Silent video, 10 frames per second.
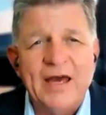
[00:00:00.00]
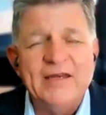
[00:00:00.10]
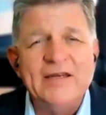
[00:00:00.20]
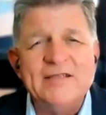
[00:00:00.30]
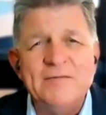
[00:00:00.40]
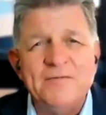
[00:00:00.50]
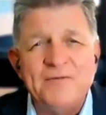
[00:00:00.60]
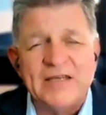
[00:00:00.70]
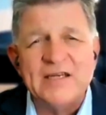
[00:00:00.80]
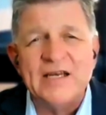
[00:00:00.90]
And it is
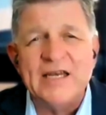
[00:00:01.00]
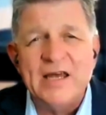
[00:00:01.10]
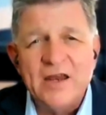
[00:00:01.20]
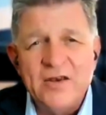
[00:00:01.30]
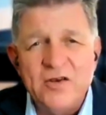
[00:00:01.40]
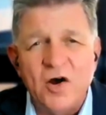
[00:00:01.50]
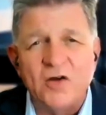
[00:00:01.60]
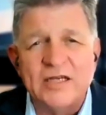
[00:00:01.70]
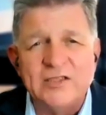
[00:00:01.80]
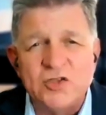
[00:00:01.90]
emphatically
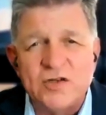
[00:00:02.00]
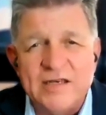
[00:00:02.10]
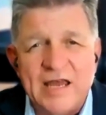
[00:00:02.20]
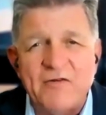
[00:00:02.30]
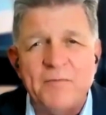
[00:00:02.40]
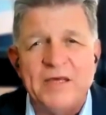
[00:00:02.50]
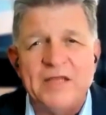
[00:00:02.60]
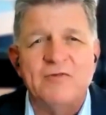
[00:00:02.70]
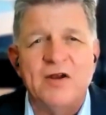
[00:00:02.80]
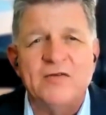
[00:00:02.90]
not and should never be
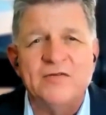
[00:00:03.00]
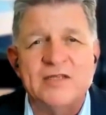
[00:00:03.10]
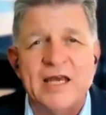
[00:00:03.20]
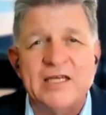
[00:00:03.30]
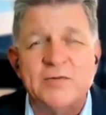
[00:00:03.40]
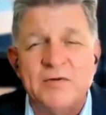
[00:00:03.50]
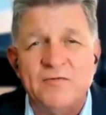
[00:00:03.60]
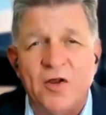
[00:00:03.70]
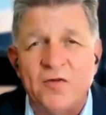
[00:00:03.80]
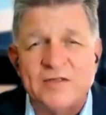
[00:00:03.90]
the role of the state to
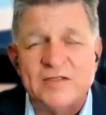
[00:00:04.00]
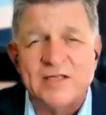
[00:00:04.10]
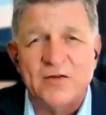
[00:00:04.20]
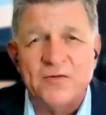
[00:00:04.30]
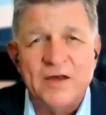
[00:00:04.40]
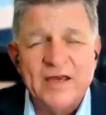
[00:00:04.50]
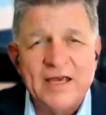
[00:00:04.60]
involve itself